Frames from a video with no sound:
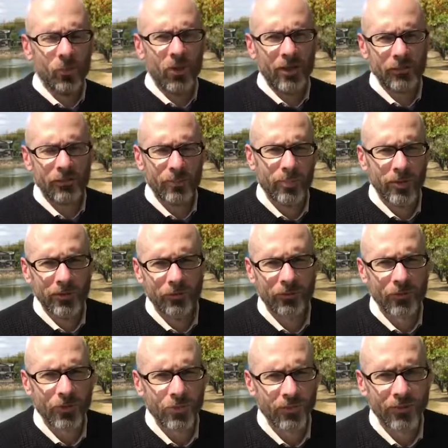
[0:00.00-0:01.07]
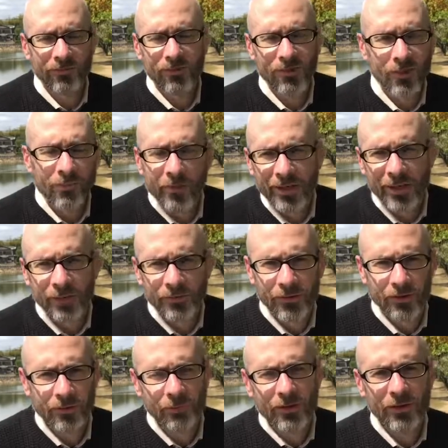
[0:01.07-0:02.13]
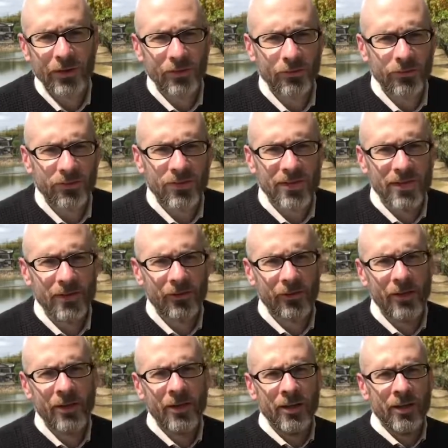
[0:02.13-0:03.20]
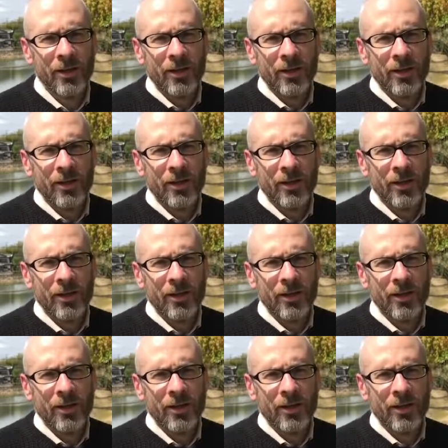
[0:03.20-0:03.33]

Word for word: wash upon the shores of someone out there with ears to hear.